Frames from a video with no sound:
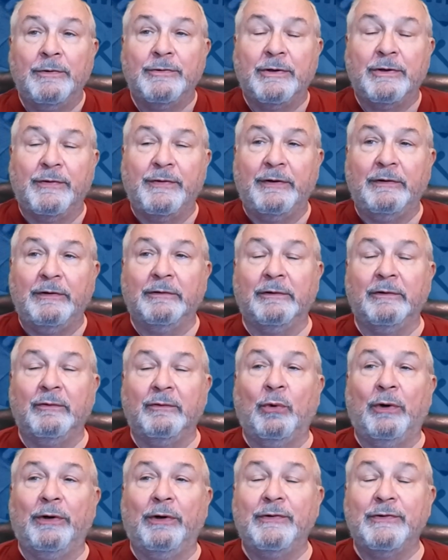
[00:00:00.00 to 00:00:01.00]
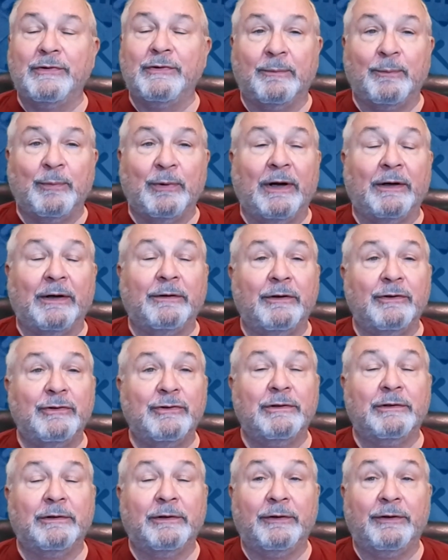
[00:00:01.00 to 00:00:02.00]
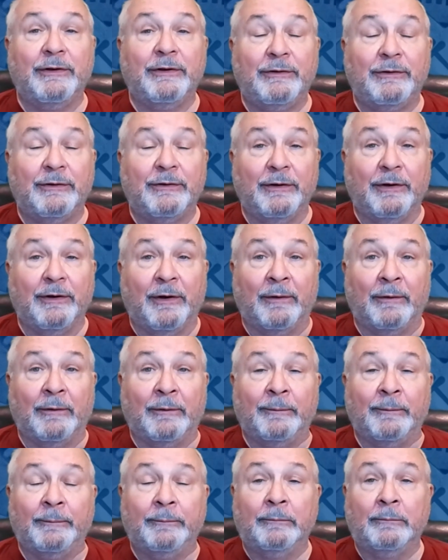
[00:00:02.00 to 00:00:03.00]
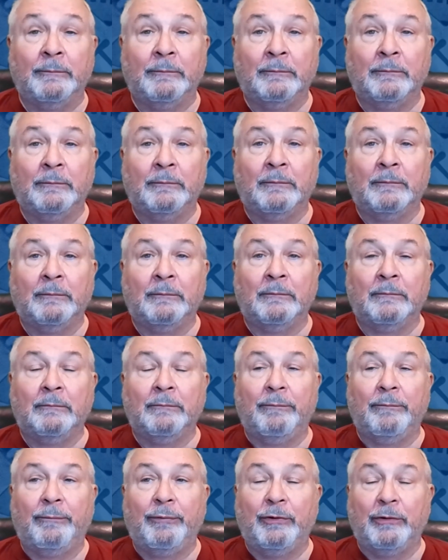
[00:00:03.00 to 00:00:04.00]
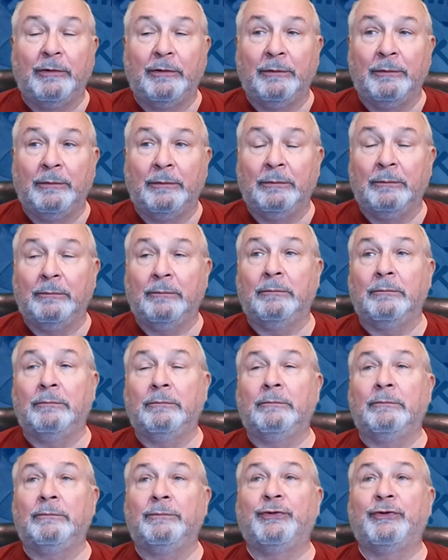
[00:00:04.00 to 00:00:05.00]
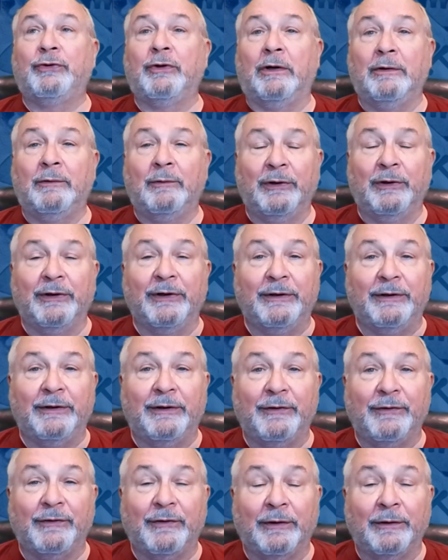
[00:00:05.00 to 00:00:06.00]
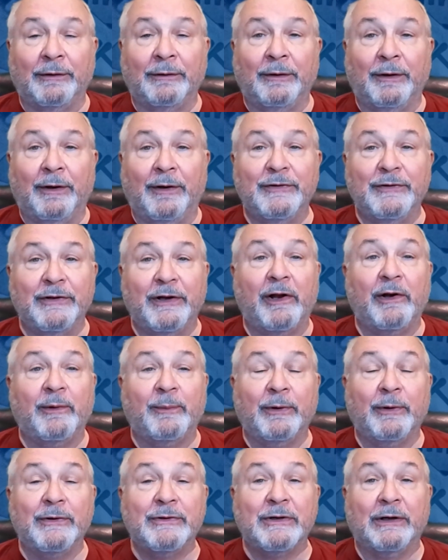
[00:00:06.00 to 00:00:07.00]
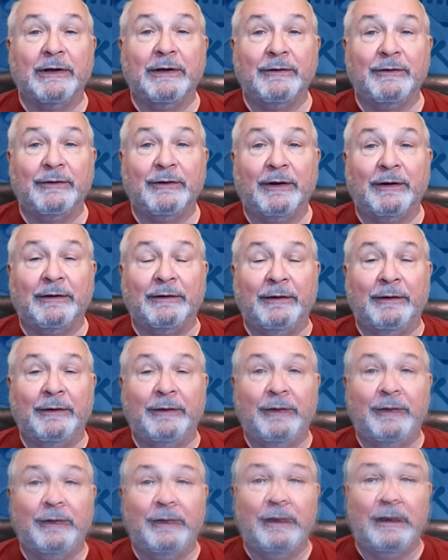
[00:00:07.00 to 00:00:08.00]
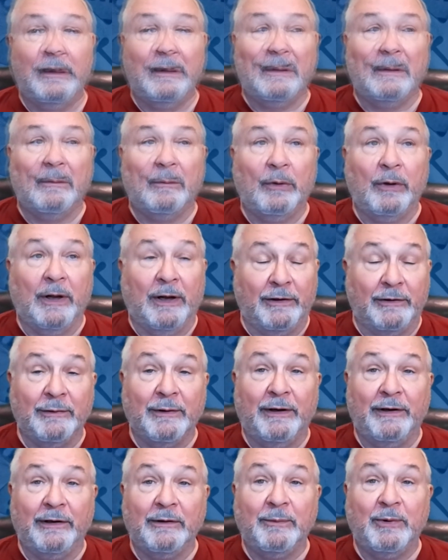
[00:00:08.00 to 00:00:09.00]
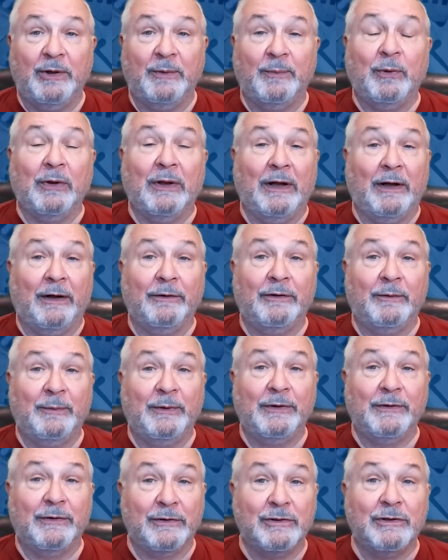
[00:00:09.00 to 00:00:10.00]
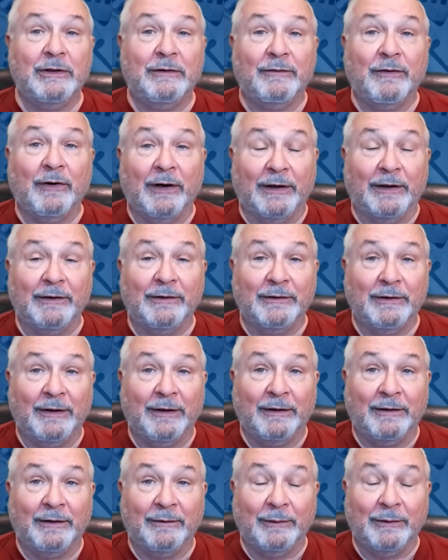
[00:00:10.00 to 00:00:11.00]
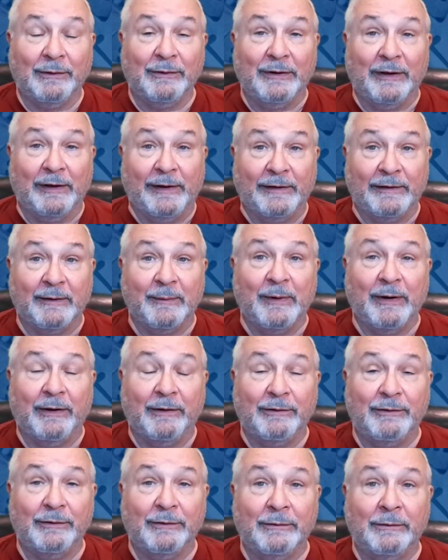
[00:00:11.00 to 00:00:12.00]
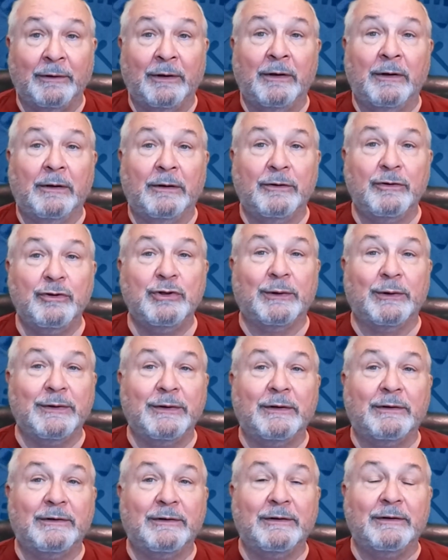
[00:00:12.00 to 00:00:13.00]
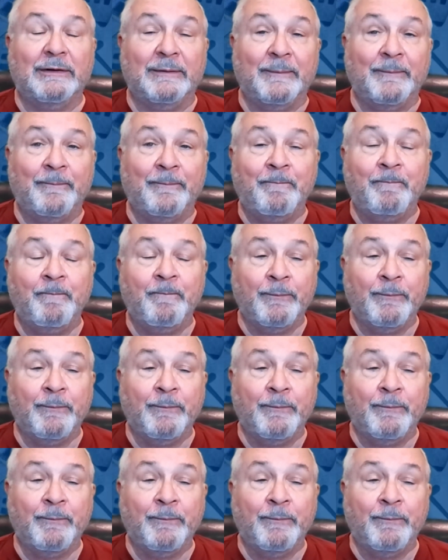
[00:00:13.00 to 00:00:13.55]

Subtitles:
So they learn, what does a practitioner need to know to start working as an enterprise architect. We're not training people how to be the chief architect. We're training them how to join the team.